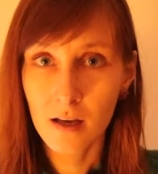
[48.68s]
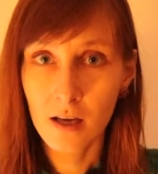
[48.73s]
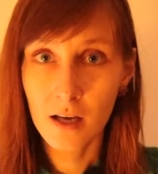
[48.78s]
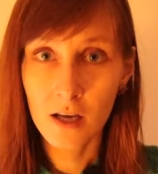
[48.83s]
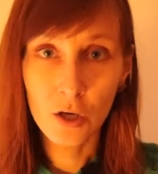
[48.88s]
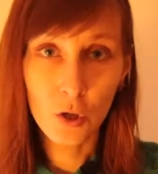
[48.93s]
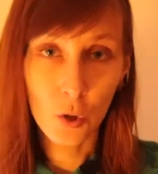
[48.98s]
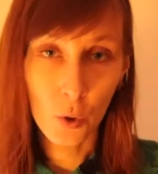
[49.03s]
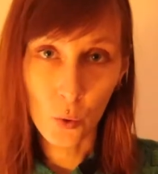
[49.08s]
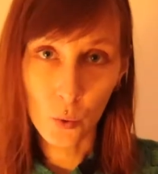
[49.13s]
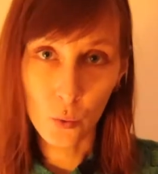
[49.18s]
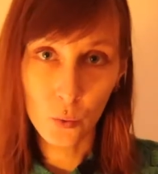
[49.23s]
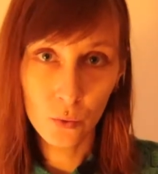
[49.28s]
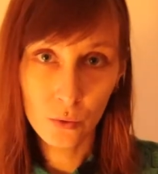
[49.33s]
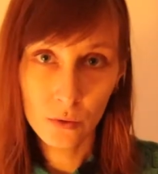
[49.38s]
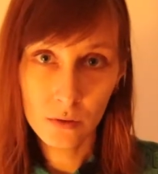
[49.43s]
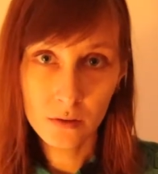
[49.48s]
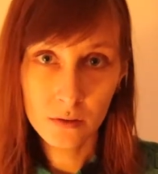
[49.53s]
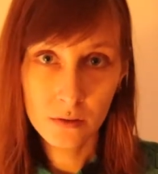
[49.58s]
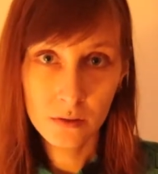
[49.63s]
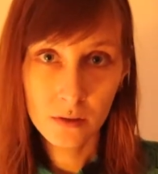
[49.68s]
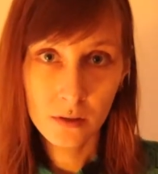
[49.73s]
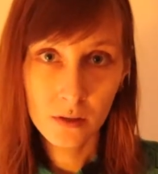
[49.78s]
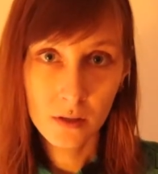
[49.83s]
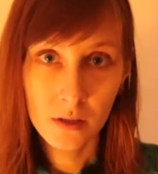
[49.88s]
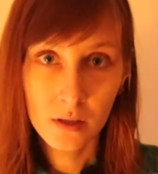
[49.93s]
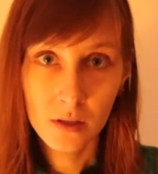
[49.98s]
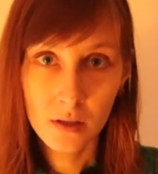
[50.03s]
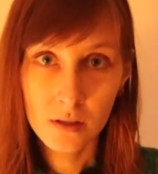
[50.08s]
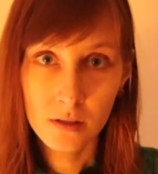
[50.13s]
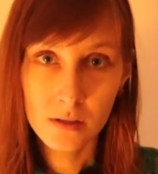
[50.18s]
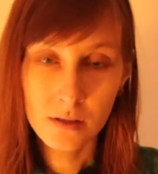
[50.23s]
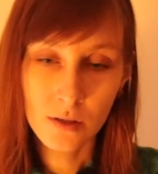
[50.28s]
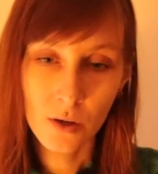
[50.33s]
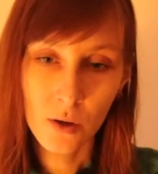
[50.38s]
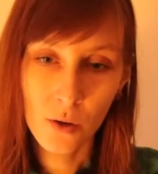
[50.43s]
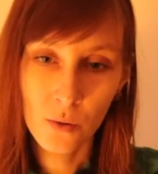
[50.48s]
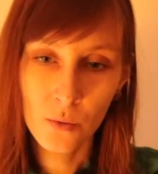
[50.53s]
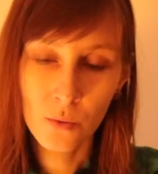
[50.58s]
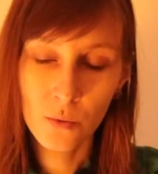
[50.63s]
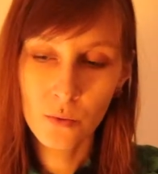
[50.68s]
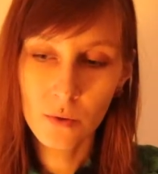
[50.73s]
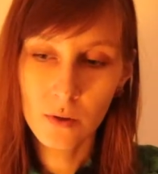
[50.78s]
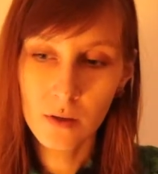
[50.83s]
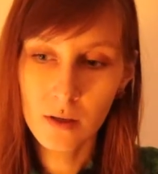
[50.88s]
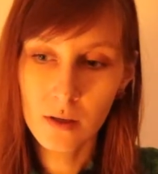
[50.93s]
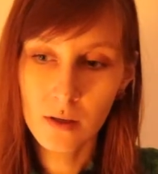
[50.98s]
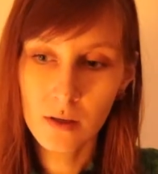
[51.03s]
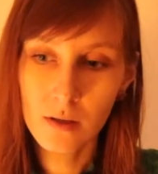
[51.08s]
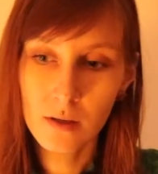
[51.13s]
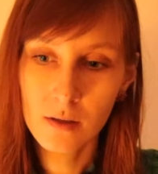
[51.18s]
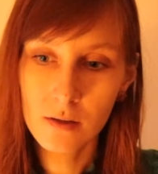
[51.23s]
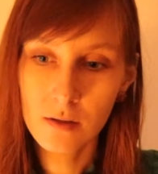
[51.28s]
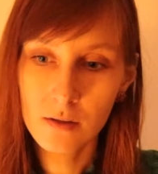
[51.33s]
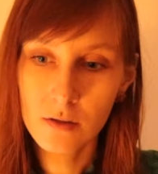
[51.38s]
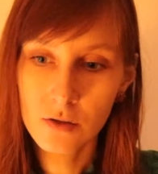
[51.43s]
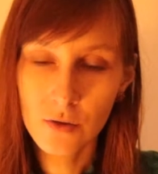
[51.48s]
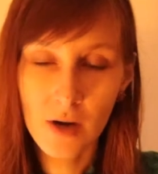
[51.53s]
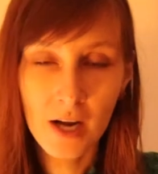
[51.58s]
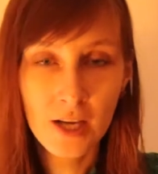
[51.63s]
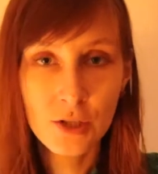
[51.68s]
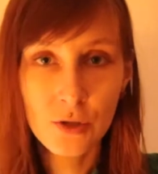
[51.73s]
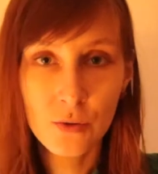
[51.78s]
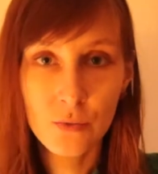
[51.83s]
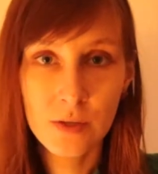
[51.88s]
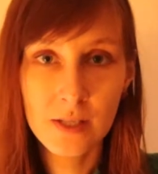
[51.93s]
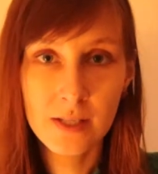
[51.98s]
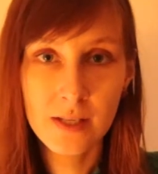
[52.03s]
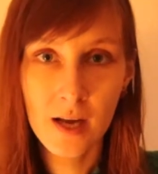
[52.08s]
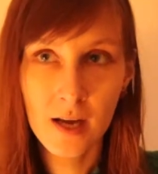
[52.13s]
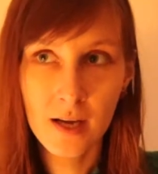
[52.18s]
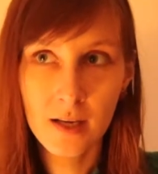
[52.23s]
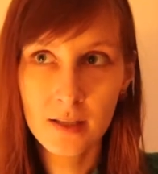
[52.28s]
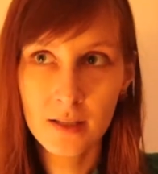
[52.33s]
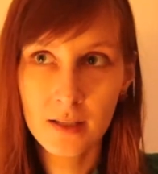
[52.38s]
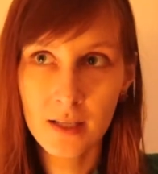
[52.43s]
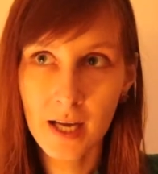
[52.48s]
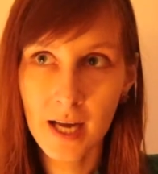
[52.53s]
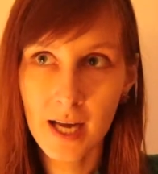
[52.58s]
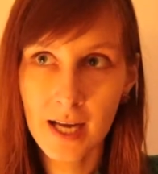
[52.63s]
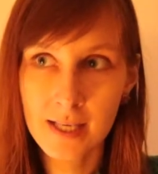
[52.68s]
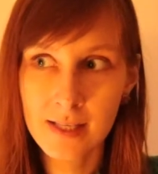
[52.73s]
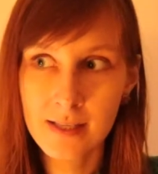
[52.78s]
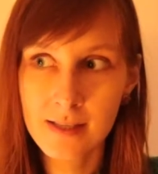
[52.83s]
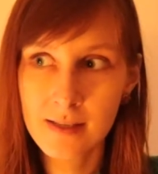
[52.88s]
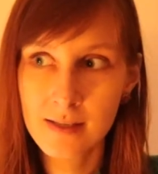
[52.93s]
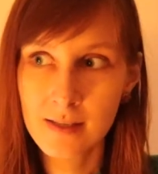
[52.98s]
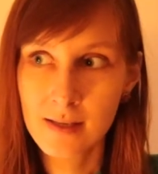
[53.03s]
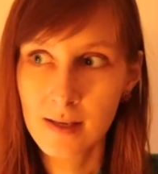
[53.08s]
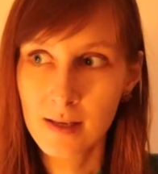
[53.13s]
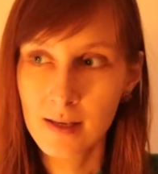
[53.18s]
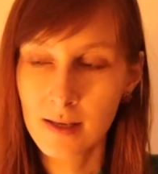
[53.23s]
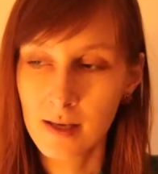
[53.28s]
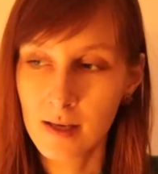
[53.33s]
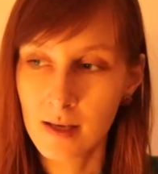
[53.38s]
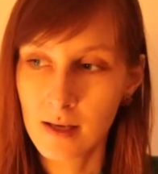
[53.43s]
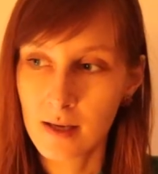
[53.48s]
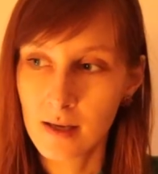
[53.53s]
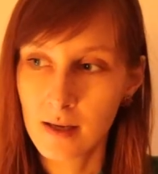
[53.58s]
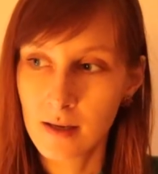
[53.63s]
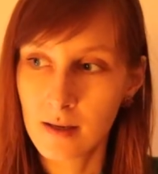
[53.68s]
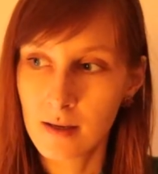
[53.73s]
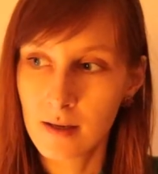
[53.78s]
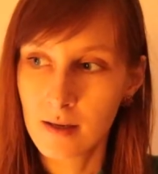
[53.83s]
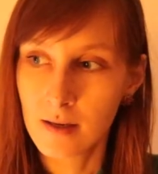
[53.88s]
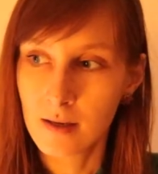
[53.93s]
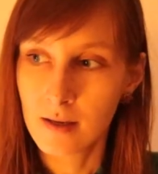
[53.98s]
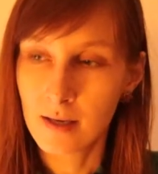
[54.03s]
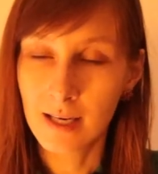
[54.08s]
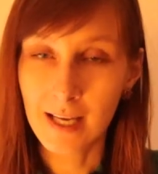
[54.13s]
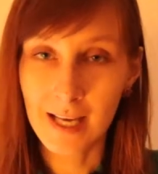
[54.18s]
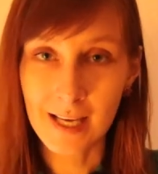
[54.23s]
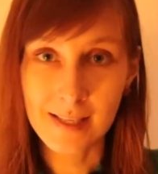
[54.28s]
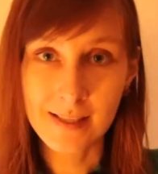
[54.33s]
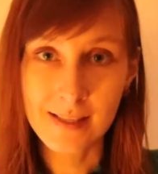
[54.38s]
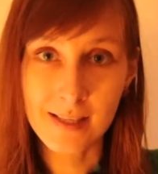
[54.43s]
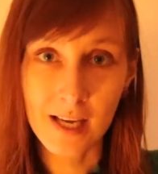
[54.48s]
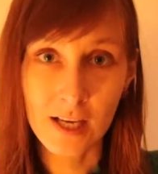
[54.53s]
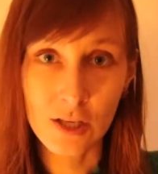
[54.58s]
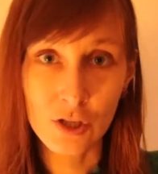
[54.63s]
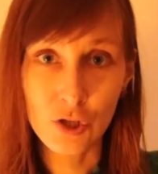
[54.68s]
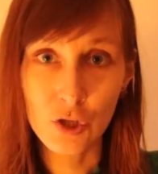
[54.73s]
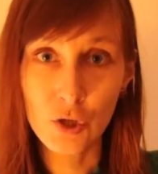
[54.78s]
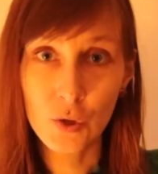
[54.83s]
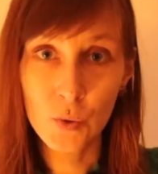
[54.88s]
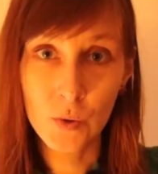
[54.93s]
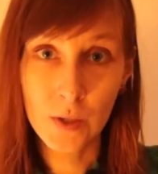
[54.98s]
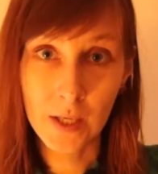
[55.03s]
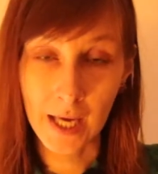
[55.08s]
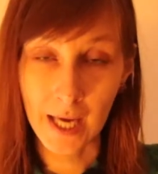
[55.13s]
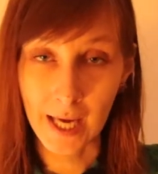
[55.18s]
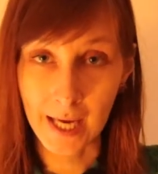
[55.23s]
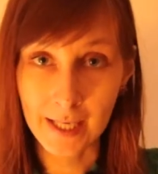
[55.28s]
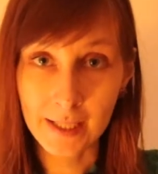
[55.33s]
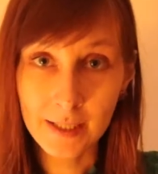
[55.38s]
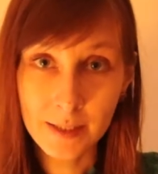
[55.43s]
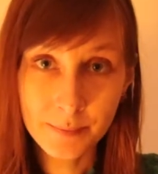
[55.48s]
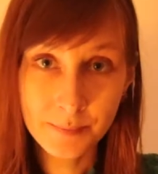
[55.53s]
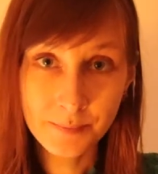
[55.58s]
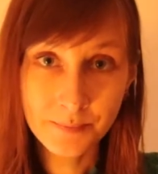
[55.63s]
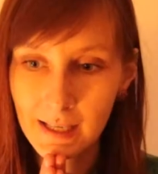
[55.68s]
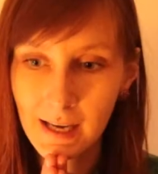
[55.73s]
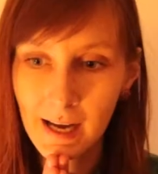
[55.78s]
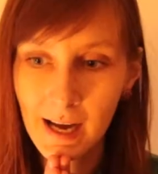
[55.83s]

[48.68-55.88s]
a goal. So try to recycle as less as you can.